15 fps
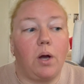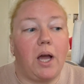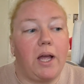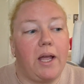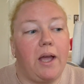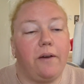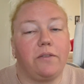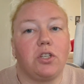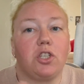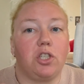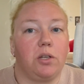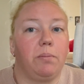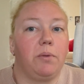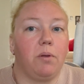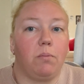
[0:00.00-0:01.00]
I have to
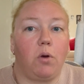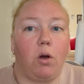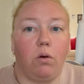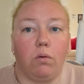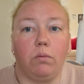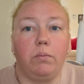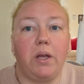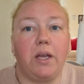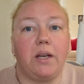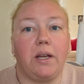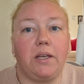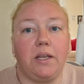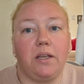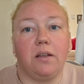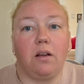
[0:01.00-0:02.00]
ship them home and I
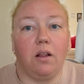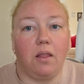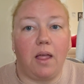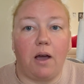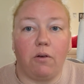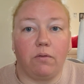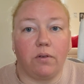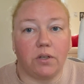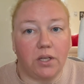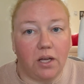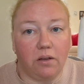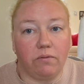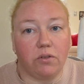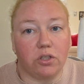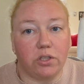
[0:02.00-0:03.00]
need to allow for
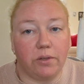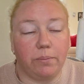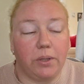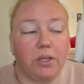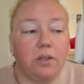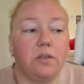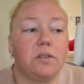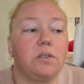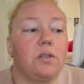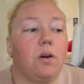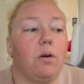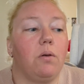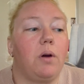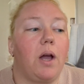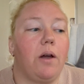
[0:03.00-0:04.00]
time for shipping.
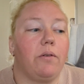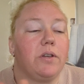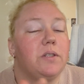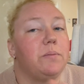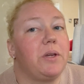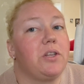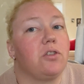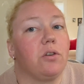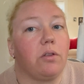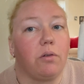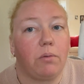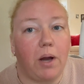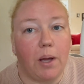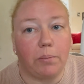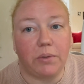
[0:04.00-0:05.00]
So I always make sure they're
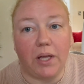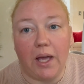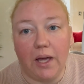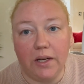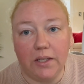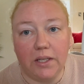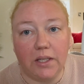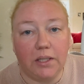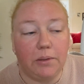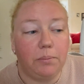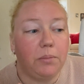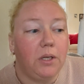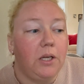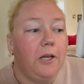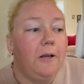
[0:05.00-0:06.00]
wrapped ahead of time.